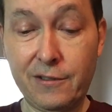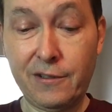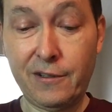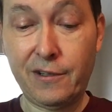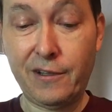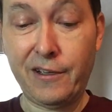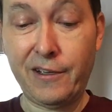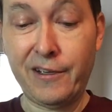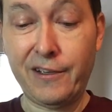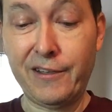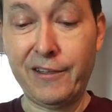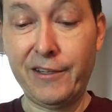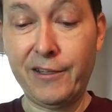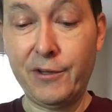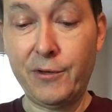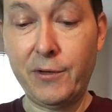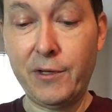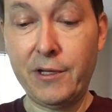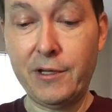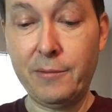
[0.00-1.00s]
that
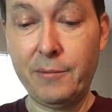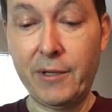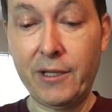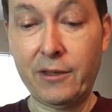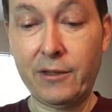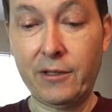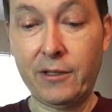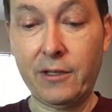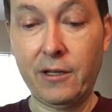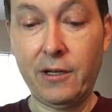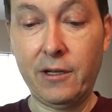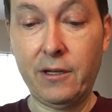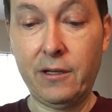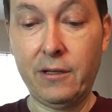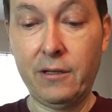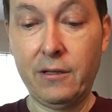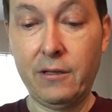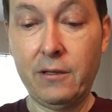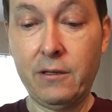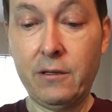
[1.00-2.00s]
you need to make the cut.